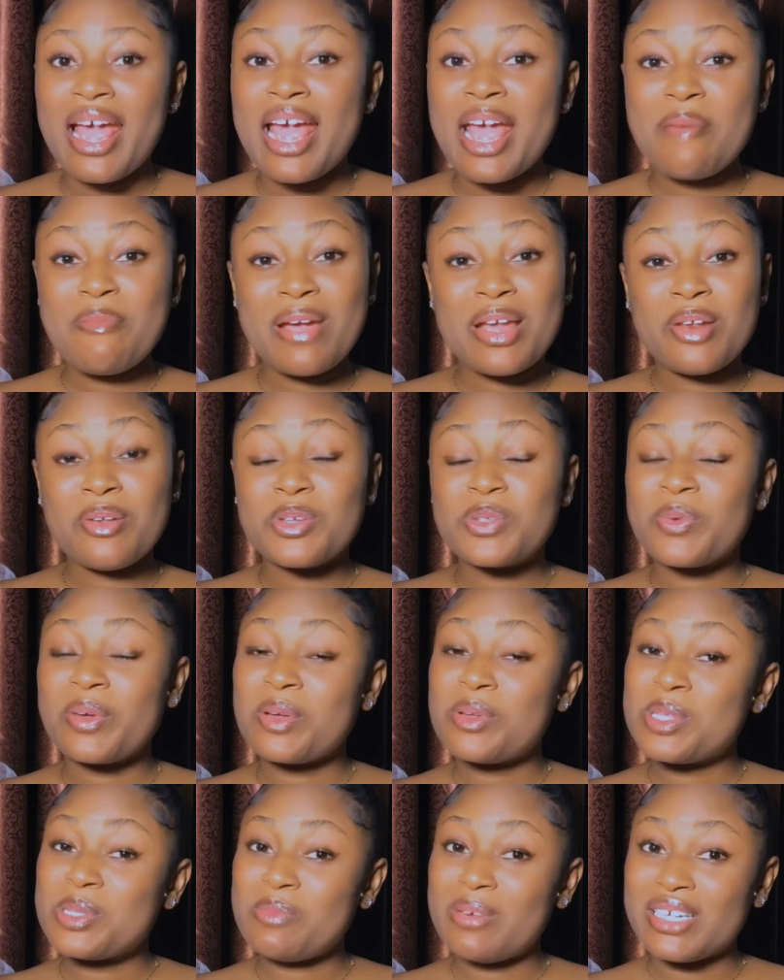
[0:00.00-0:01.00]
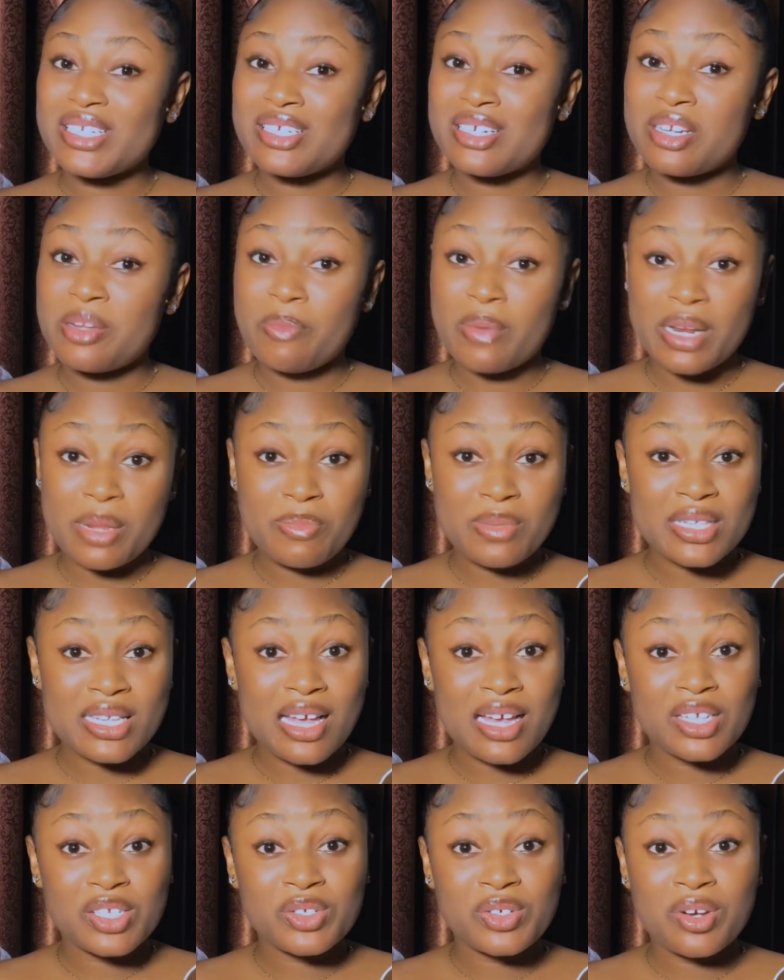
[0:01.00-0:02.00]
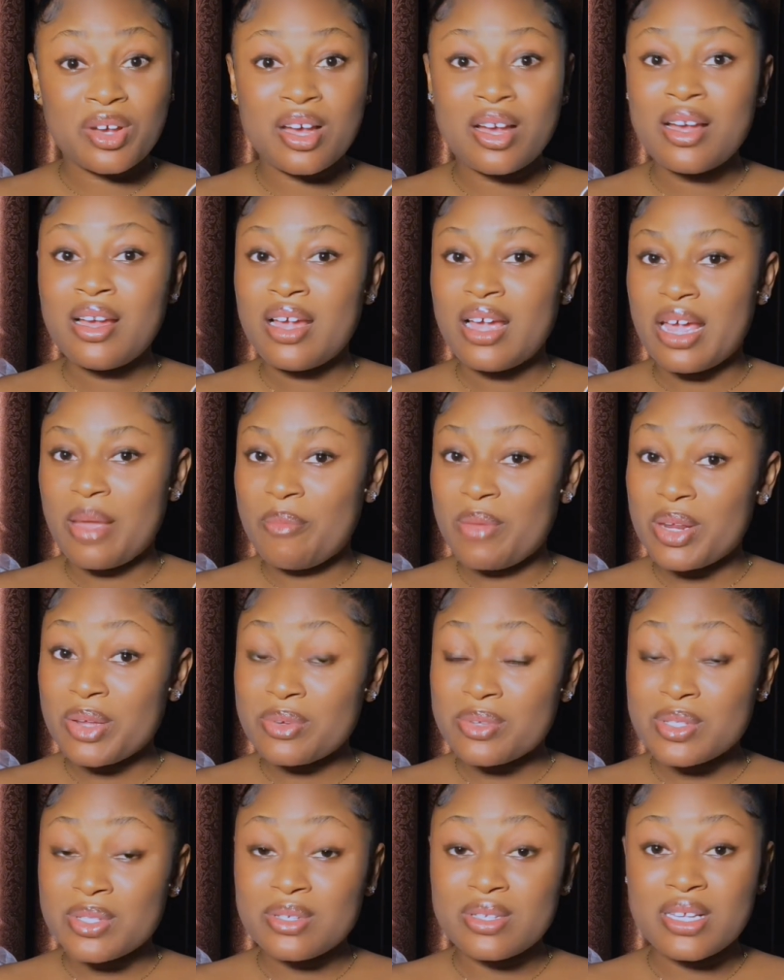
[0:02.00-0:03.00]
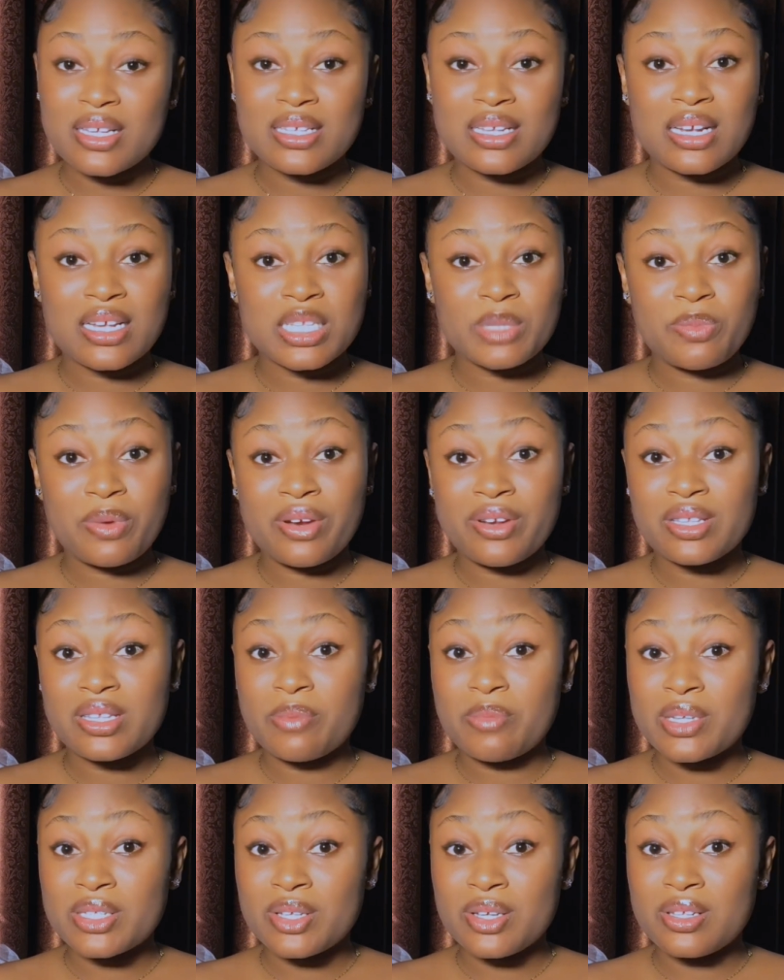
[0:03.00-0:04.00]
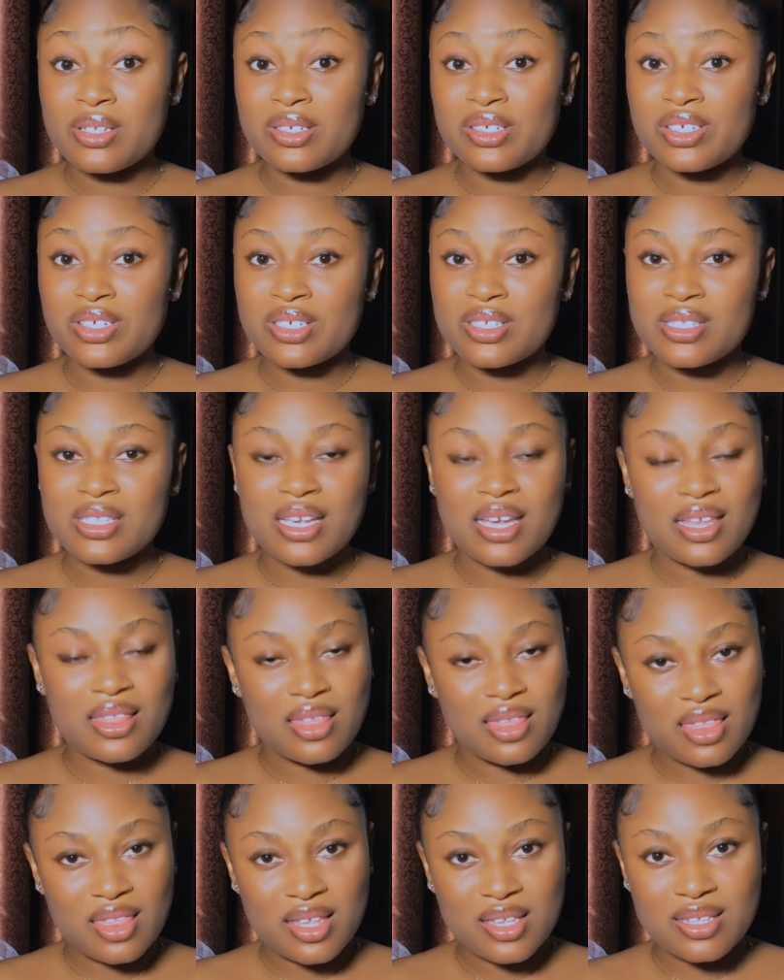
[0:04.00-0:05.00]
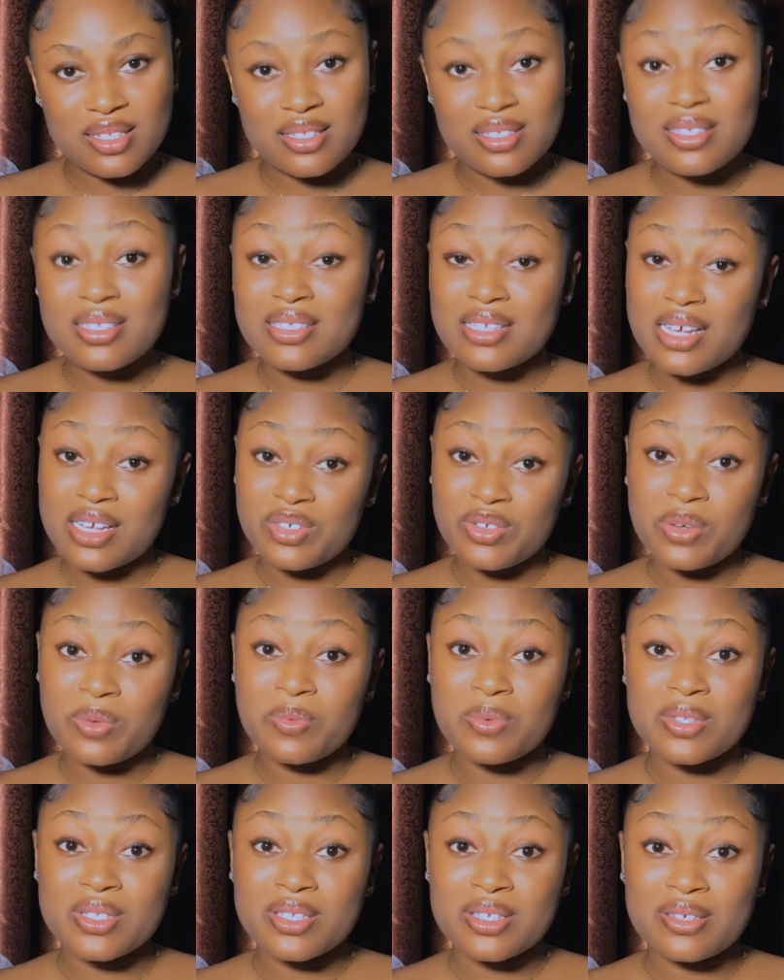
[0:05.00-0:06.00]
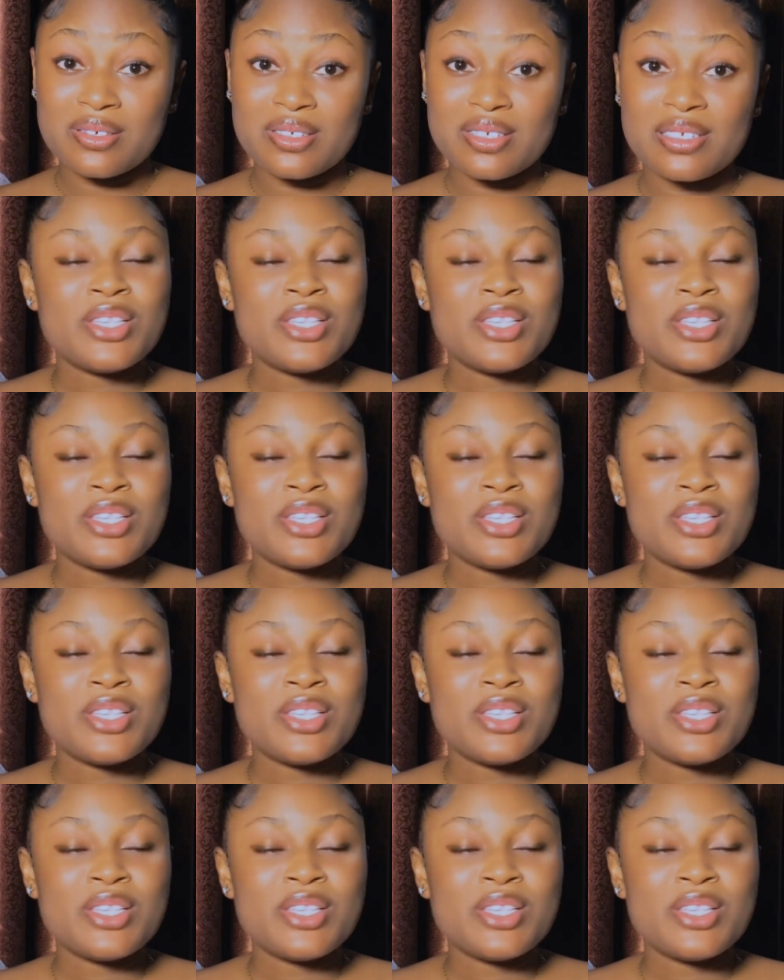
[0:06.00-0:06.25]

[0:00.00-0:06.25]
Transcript: Hey my loves, welcome to my channel. My name is Andrea, a medical student and aspiring dermatologist, and this is Andrea What's Good.